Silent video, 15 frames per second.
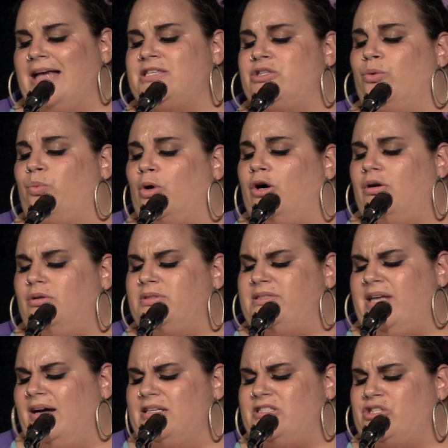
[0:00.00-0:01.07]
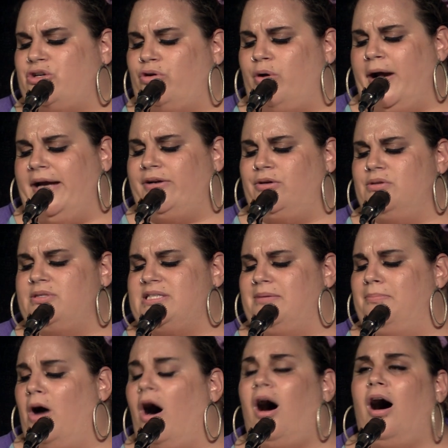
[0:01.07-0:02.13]
as the world does cradle
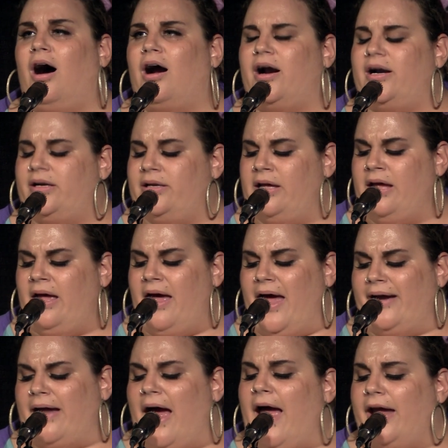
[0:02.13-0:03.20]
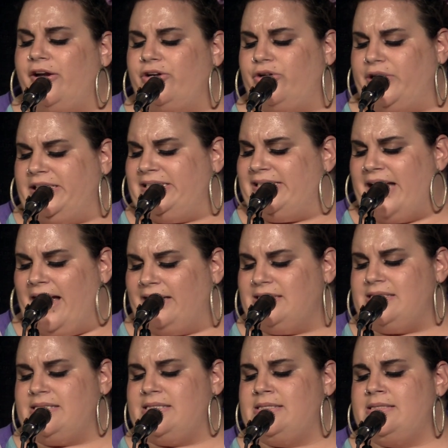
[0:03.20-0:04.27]
some hard and angry
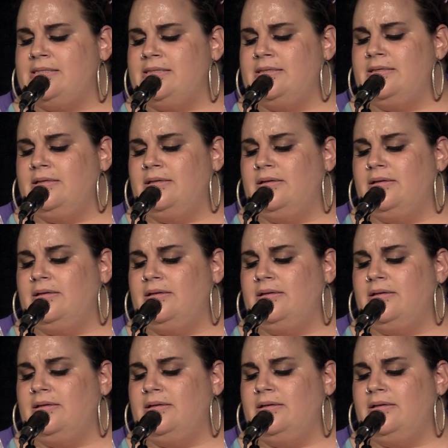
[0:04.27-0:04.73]
debts.